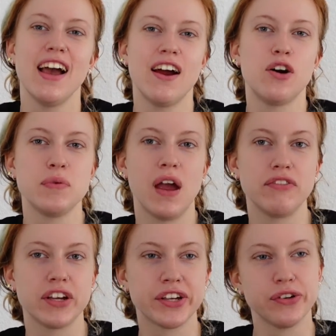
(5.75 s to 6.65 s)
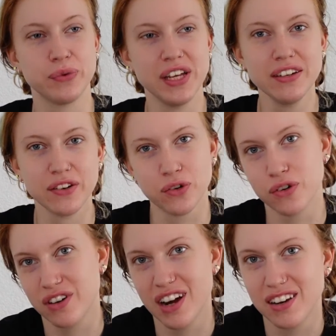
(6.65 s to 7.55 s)
I hope you're having a good week,
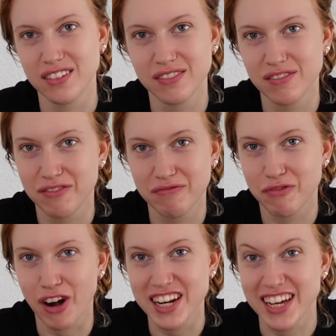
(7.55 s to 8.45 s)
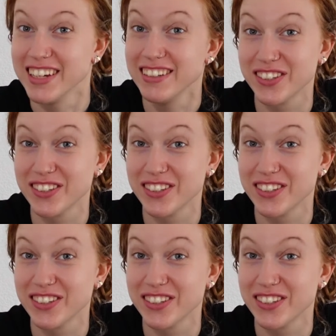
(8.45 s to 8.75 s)
or Friday,